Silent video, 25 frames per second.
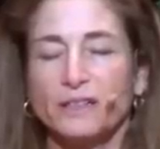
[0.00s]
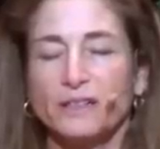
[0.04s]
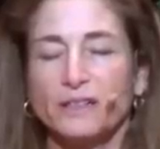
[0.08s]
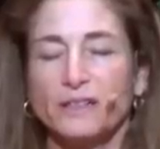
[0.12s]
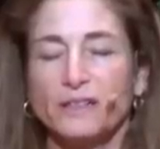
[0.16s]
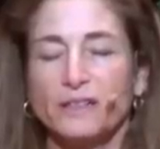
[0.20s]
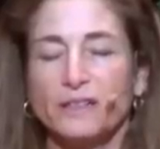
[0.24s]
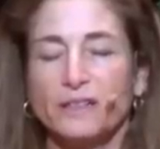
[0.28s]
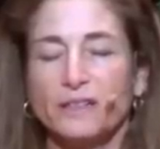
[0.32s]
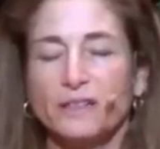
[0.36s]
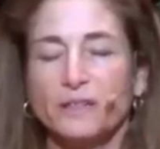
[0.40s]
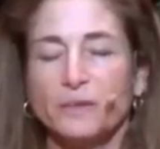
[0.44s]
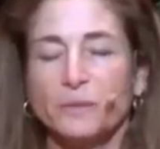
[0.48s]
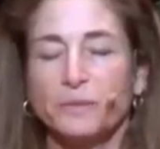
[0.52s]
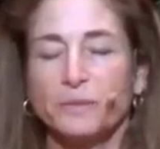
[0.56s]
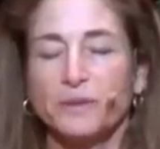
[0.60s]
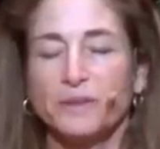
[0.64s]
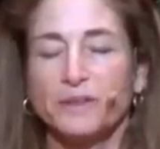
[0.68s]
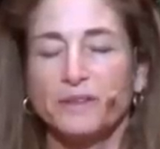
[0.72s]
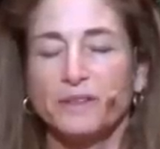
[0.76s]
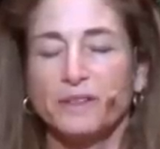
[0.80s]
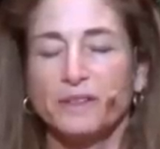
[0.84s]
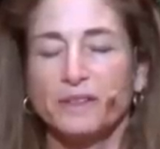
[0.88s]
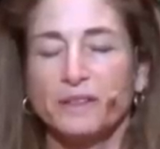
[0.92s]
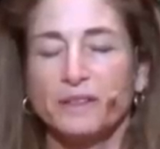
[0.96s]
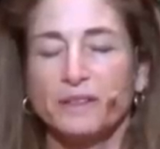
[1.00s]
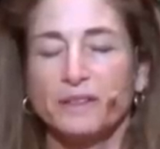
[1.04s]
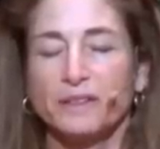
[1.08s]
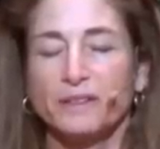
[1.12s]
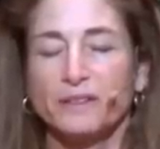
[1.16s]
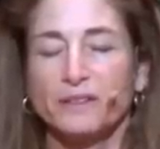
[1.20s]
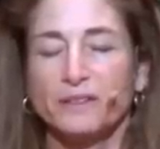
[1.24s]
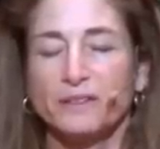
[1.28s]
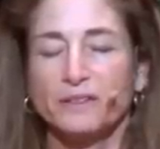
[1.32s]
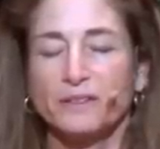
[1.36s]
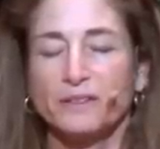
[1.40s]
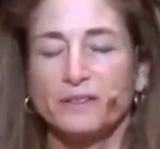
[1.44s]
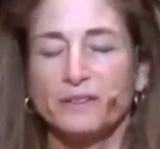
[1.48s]
to the
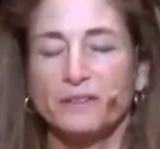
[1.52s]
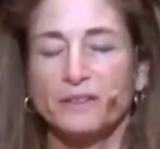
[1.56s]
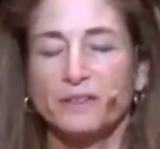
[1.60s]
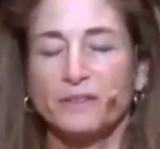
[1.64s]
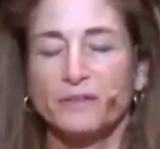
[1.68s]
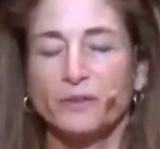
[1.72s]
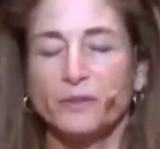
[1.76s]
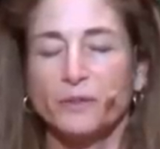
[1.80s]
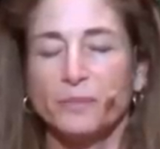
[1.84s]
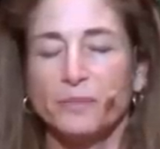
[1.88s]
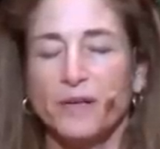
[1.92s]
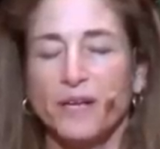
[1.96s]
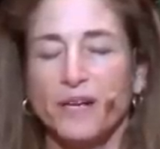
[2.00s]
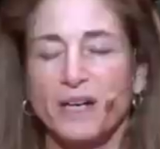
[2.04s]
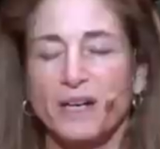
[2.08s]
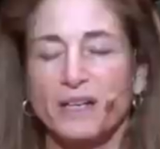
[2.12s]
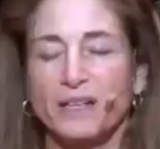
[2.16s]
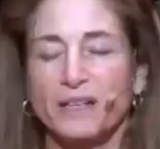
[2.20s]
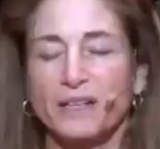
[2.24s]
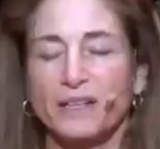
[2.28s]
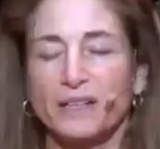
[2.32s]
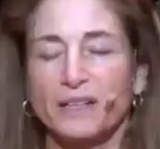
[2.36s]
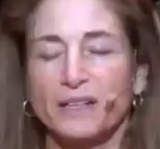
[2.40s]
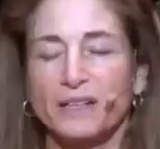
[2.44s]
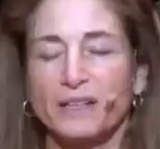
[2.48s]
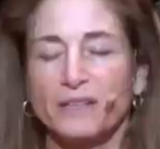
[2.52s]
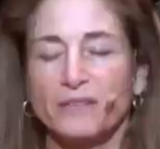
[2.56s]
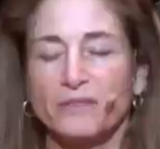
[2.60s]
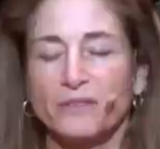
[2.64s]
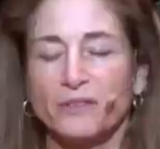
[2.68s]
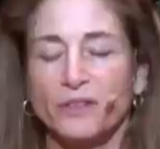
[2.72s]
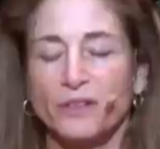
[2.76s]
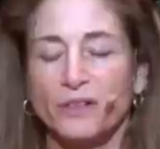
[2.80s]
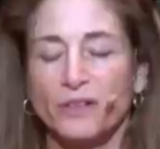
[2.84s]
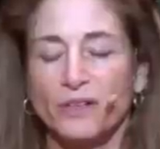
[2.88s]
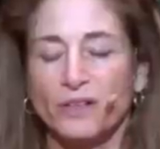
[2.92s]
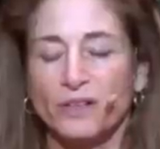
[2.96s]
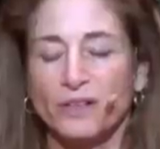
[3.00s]
experience of your body, of
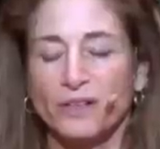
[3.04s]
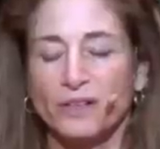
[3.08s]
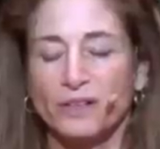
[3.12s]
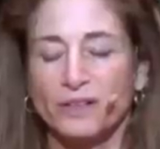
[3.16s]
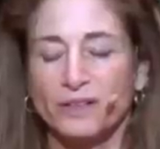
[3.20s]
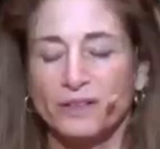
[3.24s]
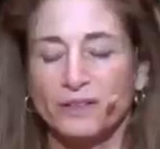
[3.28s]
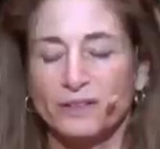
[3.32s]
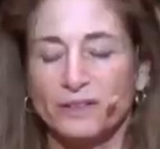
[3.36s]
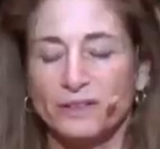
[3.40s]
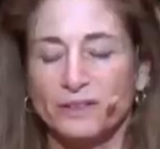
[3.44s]
your heart.